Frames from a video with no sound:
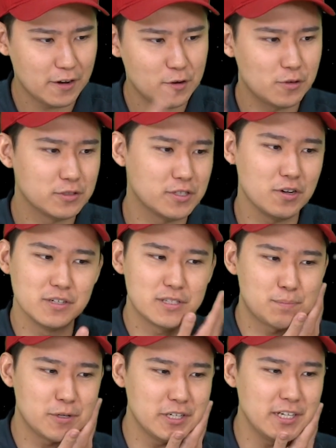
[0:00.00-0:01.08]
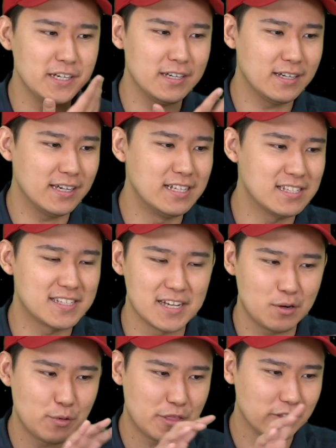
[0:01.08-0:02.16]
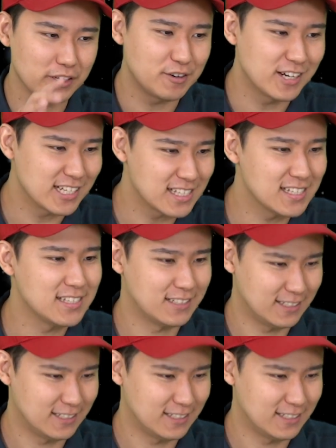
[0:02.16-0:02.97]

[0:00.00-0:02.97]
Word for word: all. So it's pretty in sync with the lyrics.